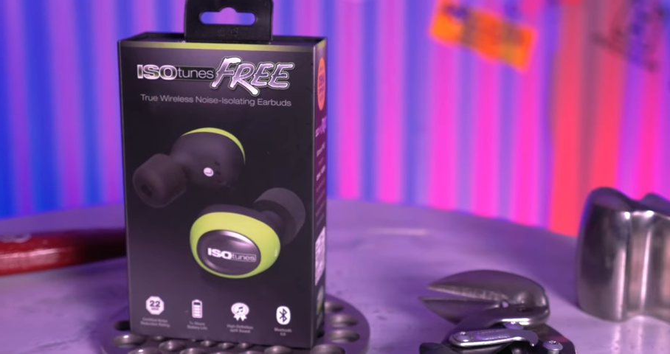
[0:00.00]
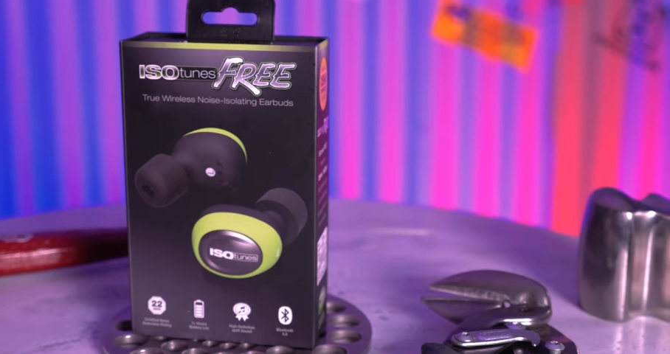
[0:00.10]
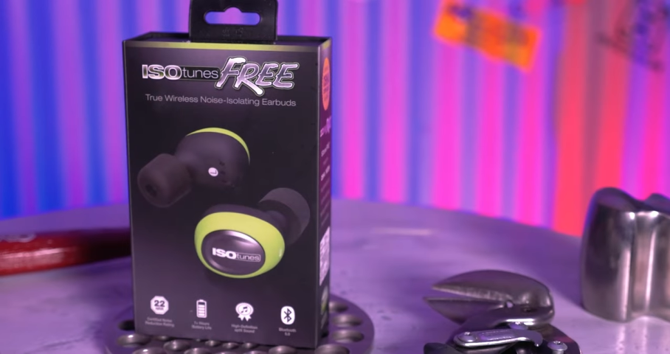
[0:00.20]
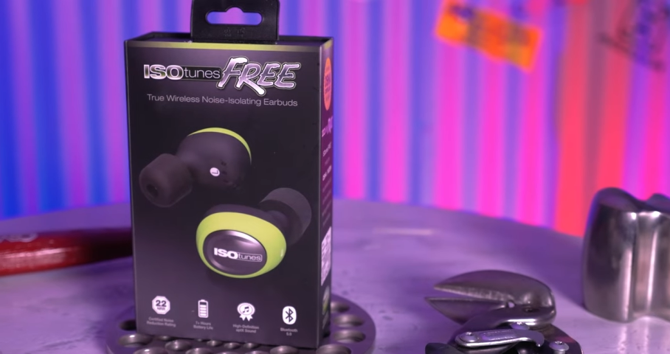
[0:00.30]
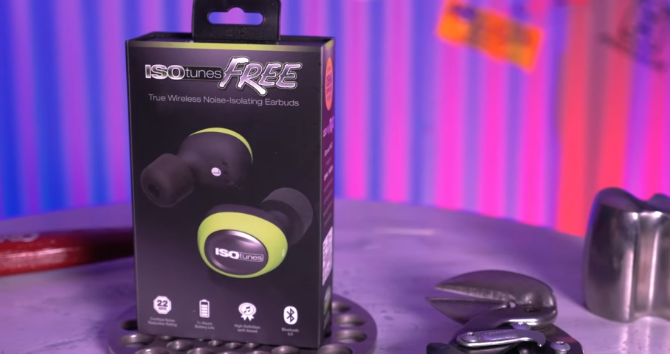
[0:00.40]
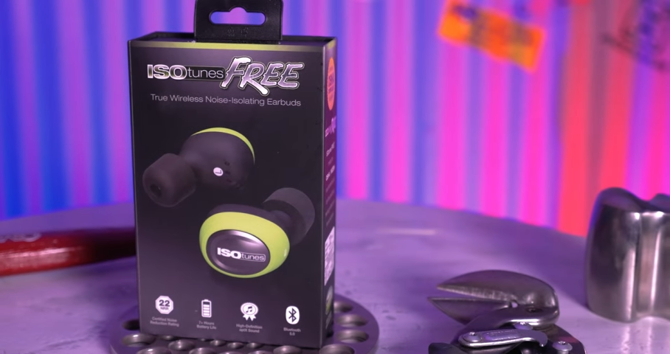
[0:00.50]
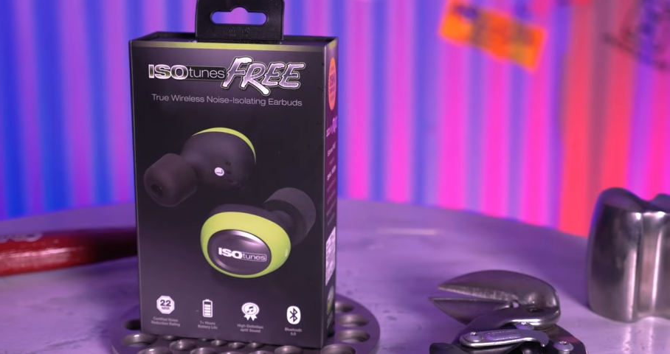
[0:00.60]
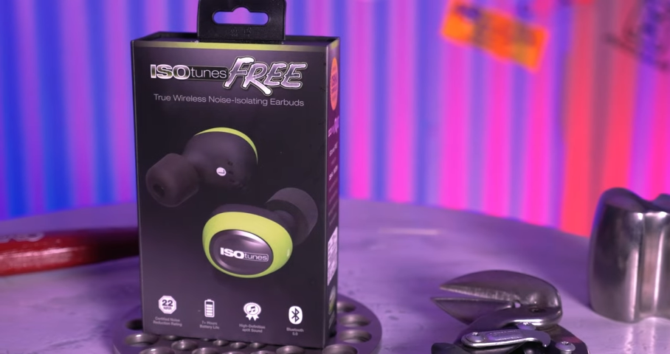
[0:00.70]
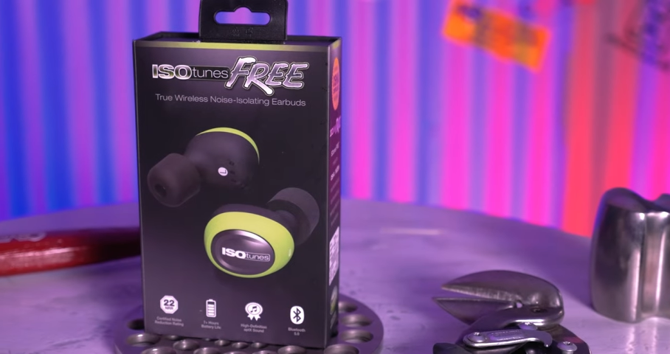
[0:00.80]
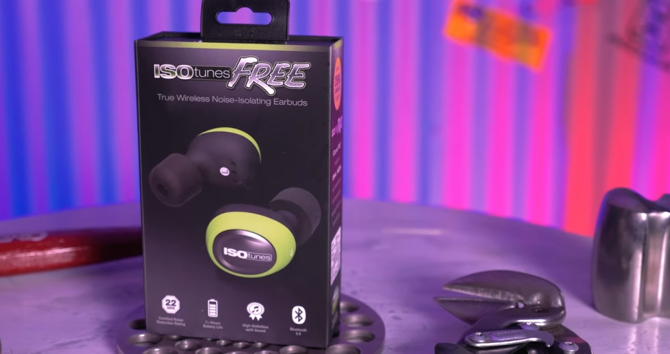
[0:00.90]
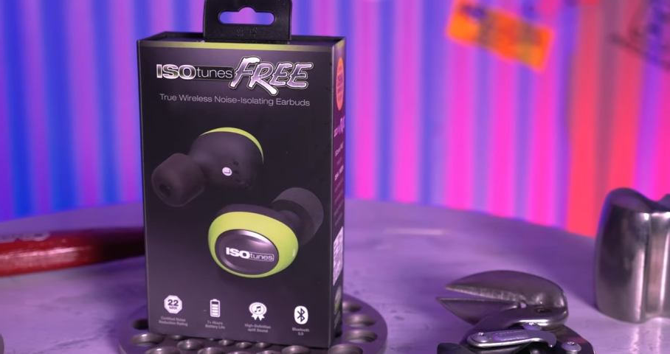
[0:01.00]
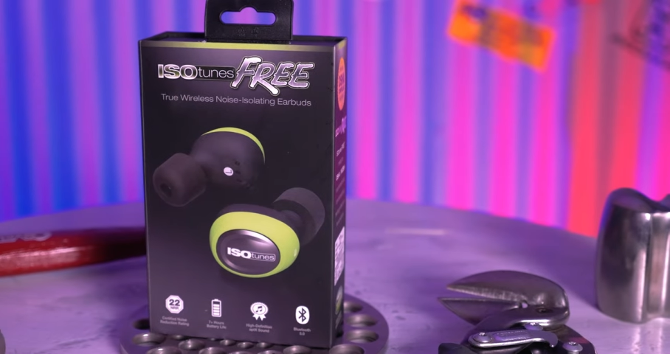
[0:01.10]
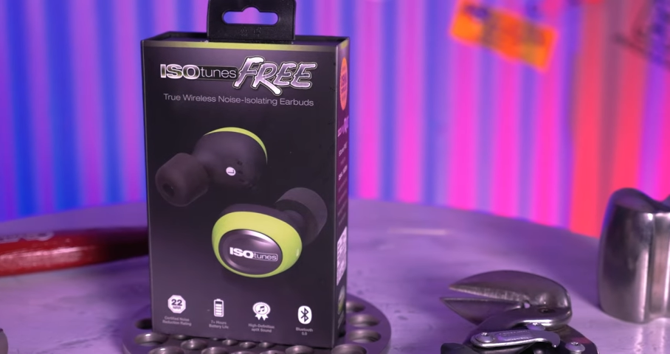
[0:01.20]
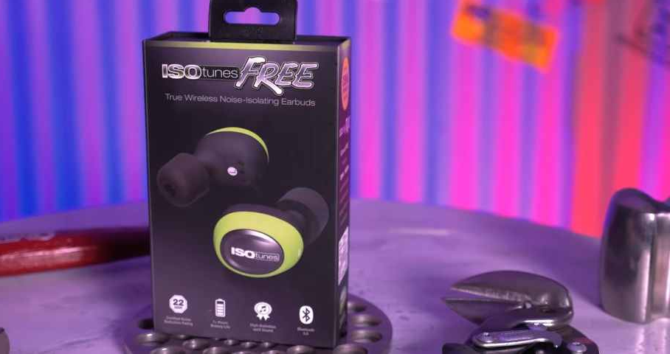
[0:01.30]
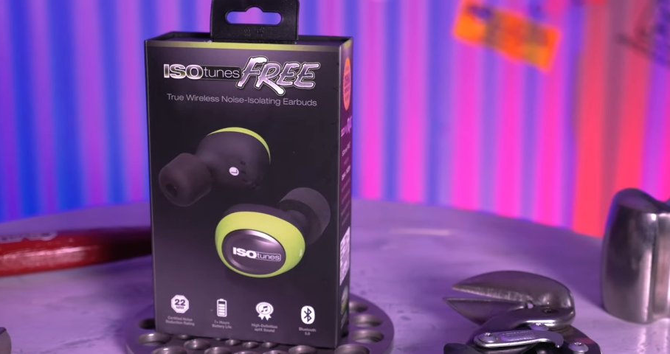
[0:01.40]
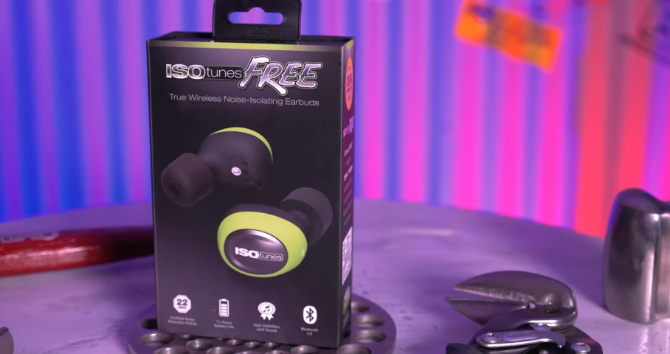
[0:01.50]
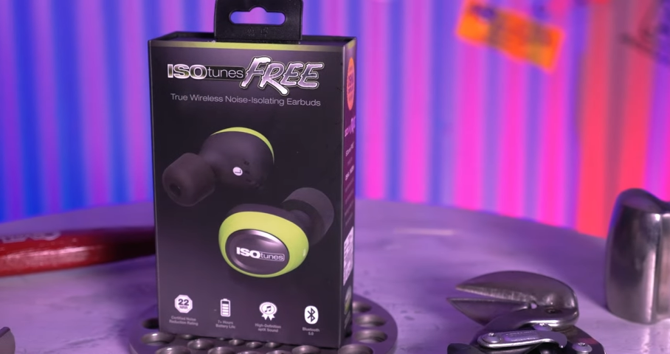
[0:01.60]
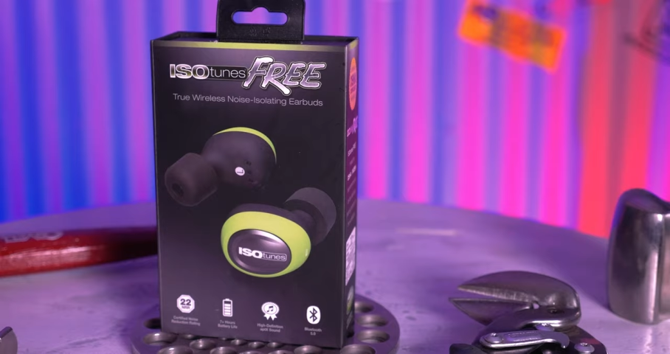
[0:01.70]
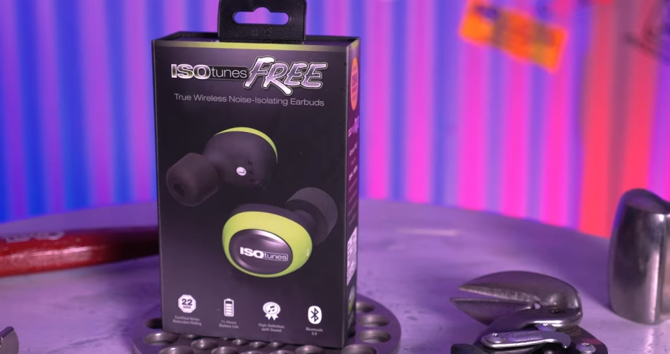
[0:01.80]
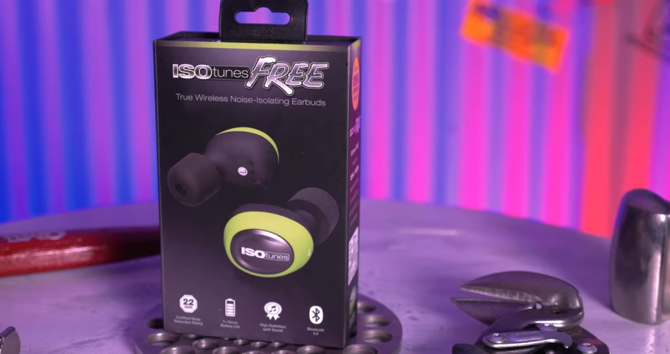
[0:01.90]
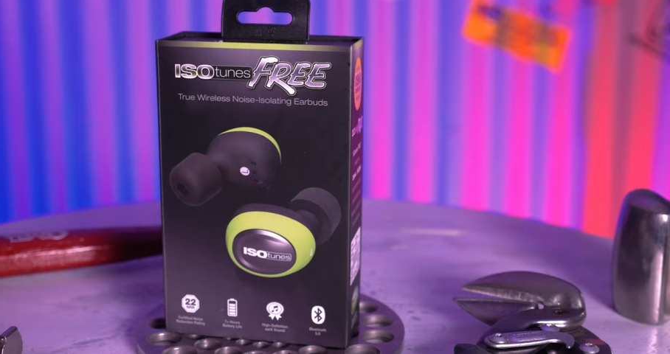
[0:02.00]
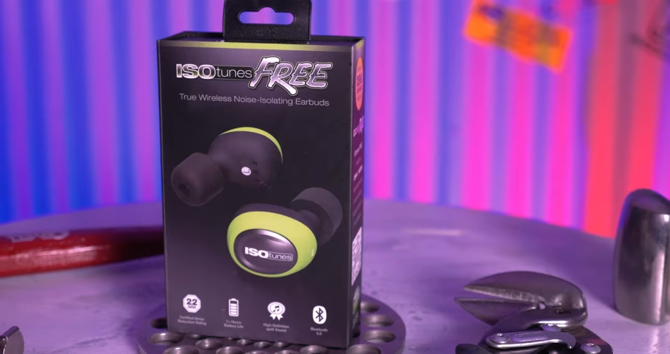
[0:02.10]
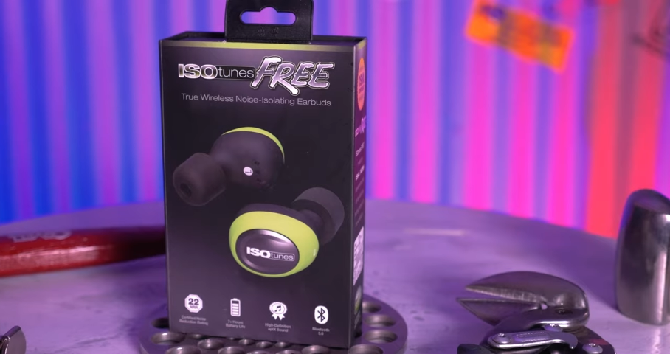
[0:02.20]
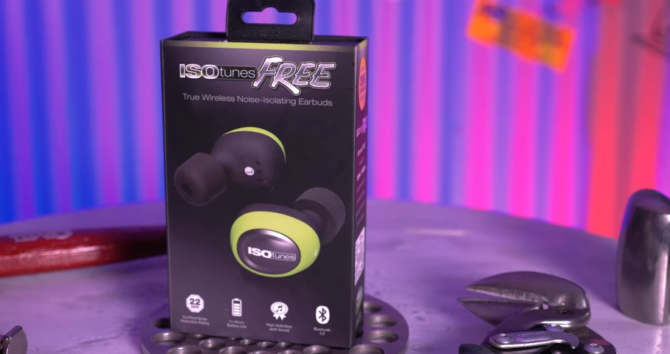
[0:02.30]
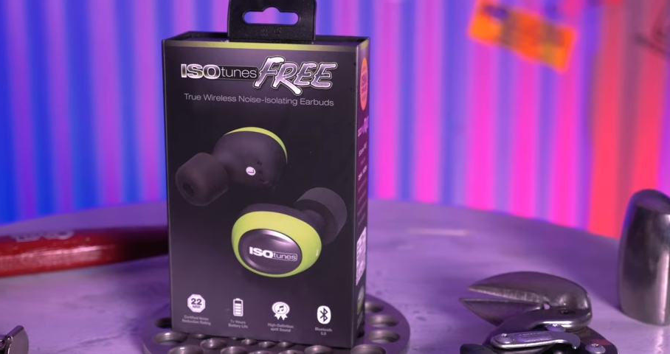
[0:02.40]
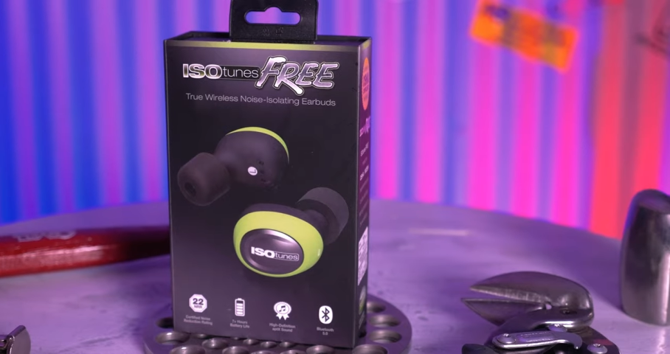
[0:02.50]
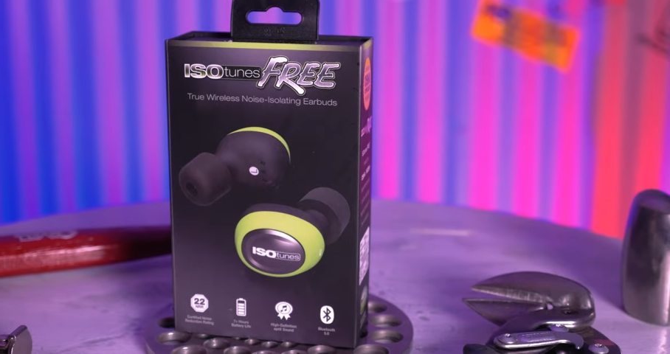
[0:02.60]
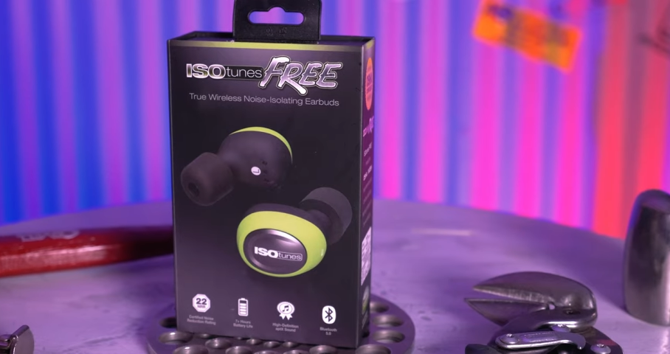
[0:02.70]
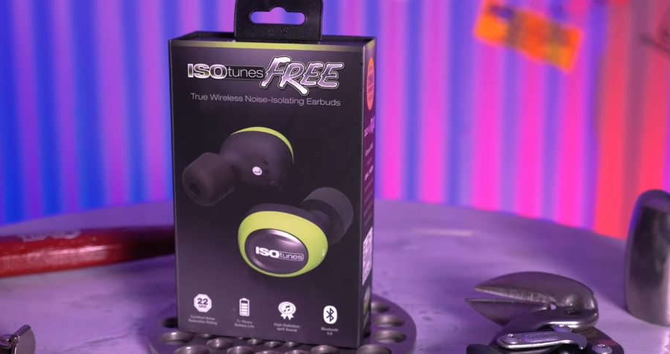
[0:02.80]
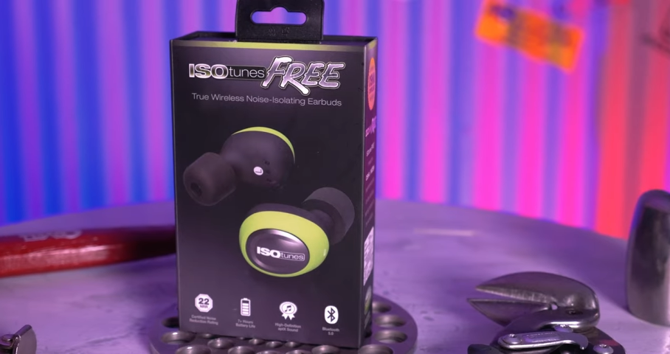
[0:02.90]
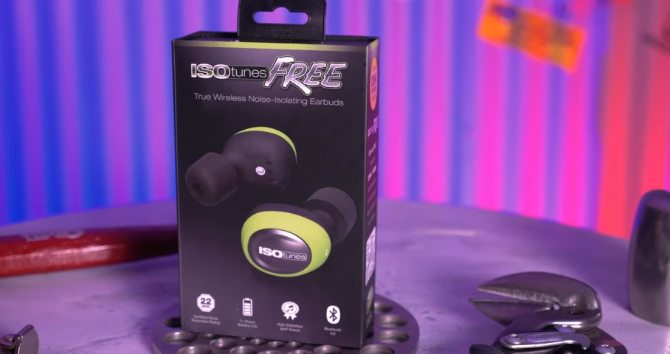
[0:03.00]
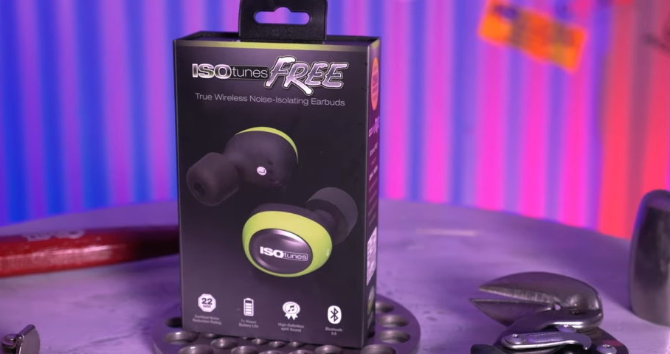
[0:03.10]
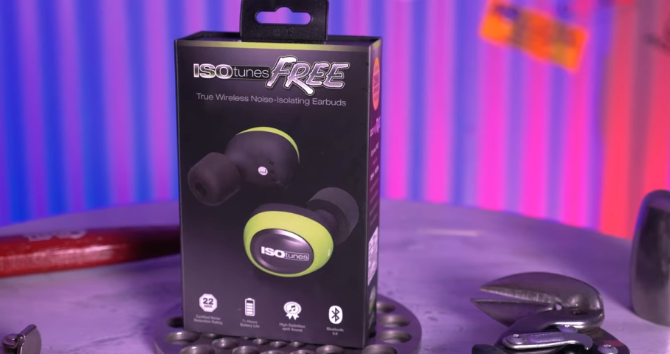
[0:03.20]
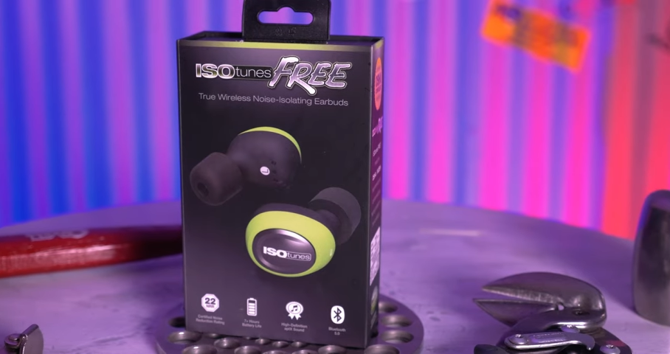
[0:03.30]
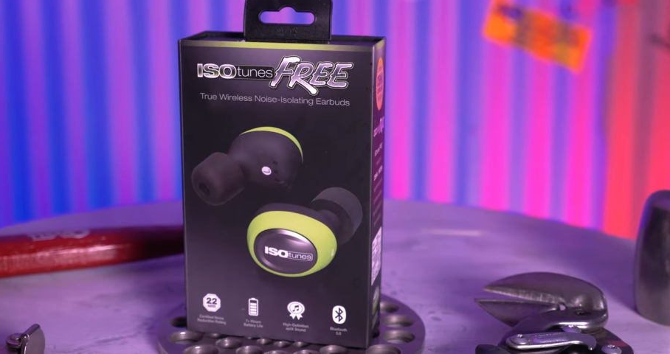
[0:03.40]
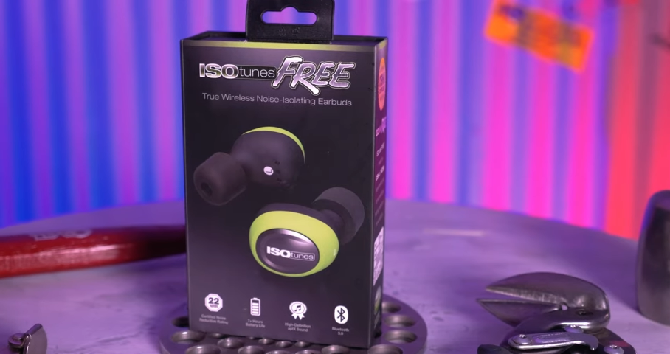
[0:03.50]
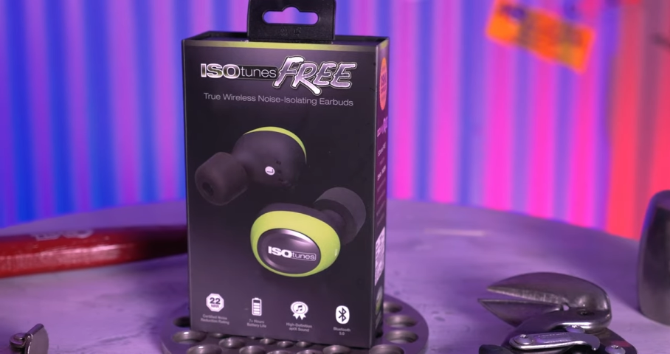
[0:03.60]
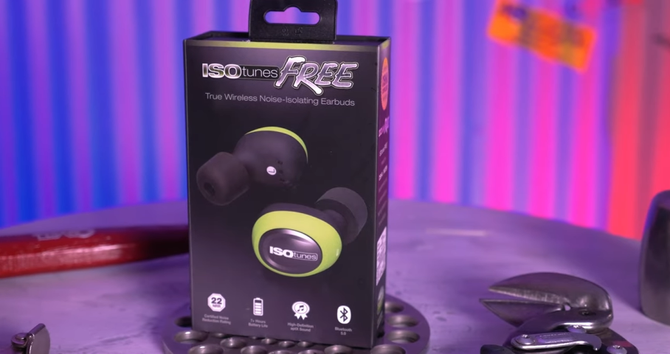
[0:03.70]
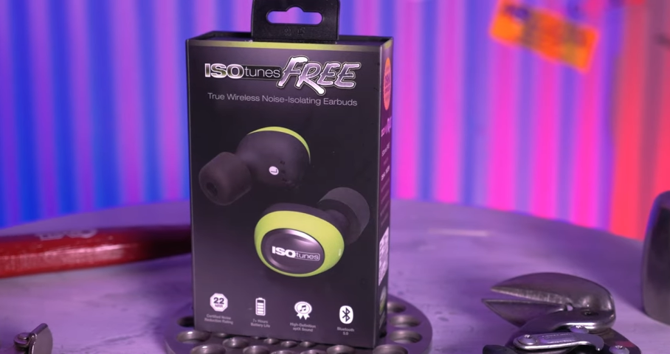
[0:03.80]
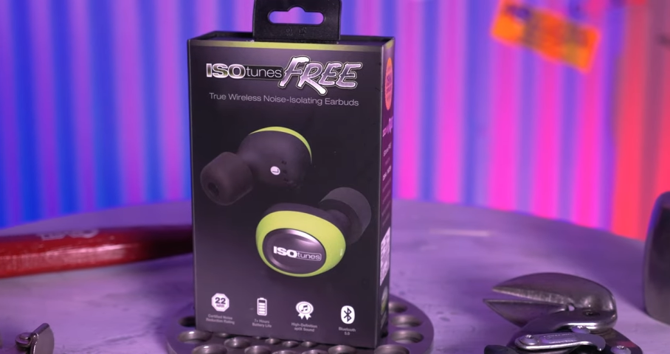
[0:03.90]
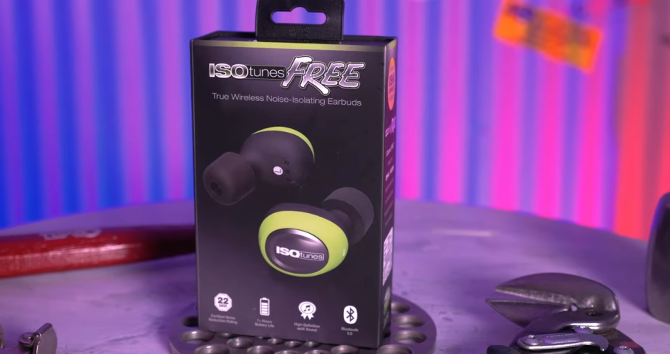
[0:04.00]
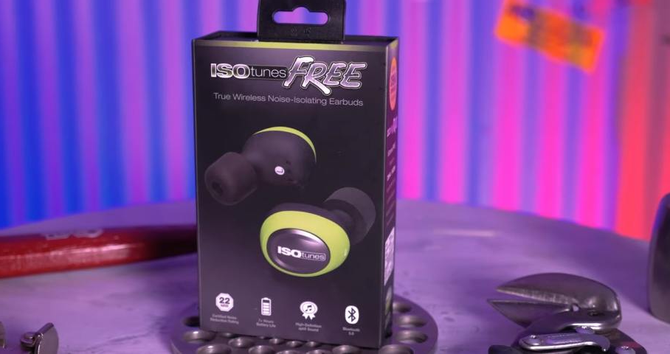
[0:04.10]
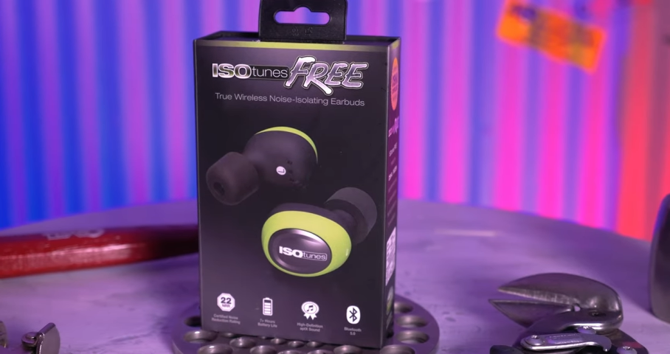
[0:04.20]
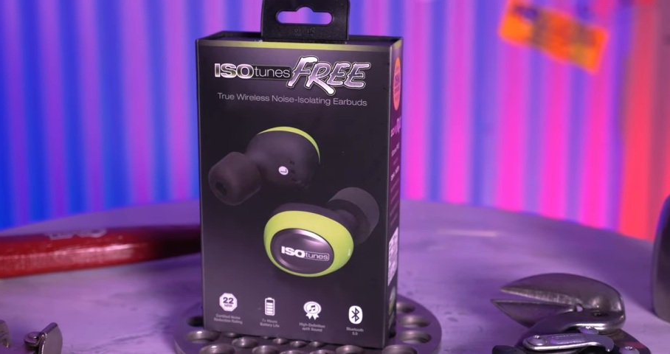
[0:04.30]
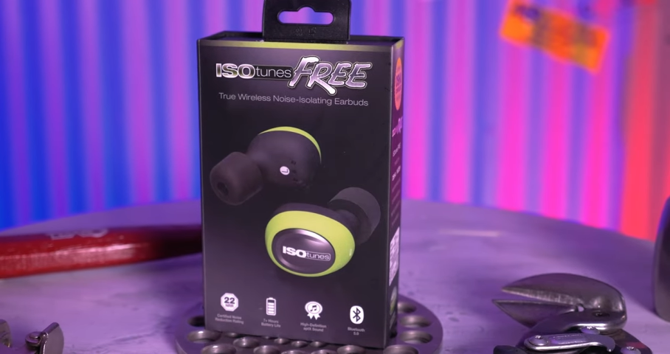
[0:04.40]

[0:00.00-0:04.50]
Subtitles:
Nobody's mouth can be seen.